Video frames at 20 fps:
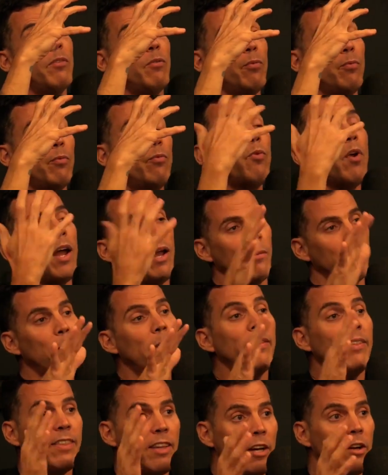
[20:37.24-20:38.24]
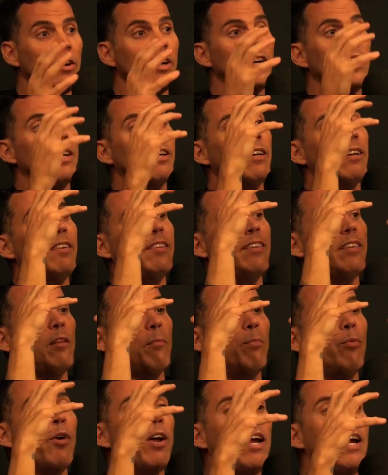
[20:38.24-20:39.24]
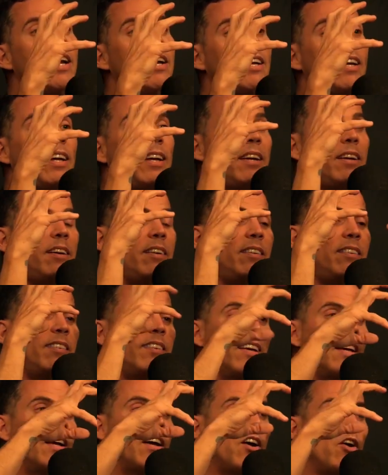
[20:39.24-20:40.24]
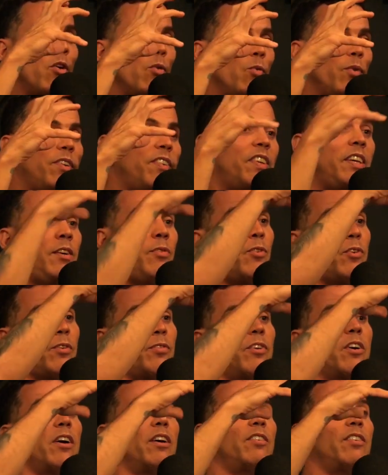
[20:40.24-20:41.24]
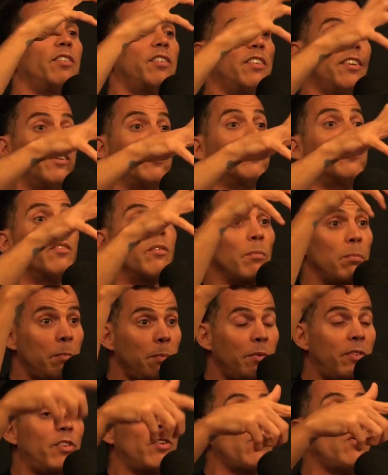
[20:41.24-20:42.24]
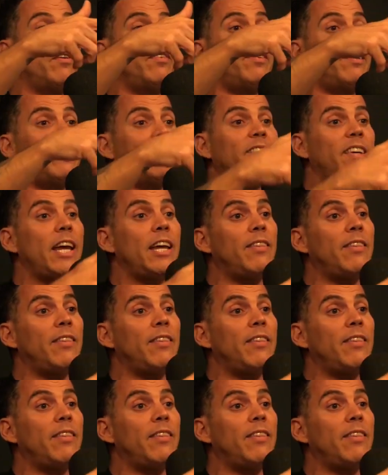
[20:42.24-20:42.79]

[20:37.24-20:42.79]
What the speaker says: Right. My theory is that the brain is a receiver of consciousness. So as to say